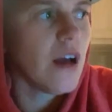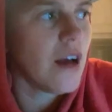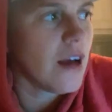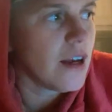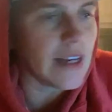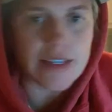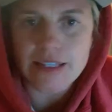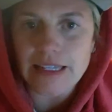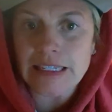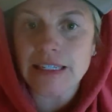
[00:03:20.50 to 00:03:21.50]
Yes,
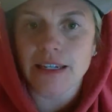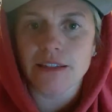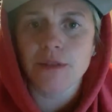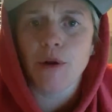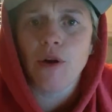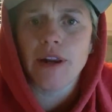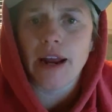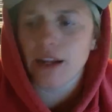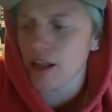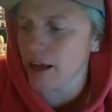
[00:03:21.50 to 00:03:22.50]
sentencing is tomorrow at 9
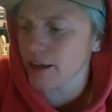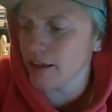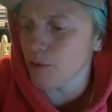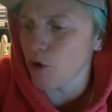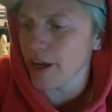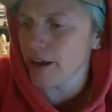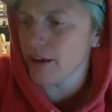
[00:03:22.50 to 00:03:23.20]
o'clock in the morning.